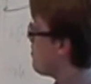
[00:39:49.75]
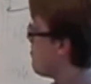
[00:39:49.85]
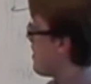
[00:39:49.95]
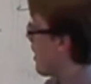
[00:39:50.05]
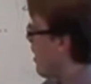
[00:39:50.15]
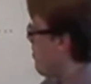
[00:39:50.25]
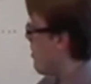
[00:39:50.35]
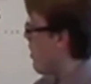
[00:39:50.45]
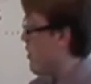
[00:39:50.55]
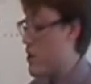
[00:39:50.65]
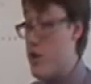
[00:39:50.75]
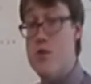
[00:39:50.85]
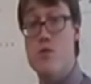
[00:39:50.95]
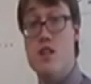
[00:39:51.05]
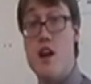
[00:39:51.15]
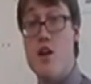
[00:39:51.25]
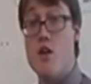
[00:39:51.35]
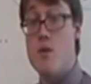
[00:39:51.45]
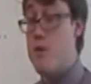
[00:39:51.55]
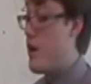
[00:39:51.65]
become Hardicanute's
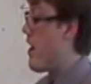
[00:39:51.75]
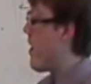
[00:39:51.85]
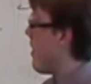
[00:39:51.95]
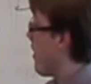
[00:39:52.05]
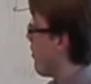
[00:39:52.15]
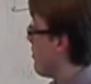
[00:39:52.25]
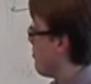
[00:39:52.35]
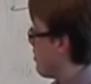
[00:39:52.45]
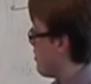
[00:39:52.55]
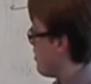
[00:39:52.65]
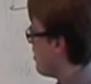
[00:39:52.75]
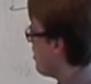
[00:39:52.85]
heir and would inherit Britain.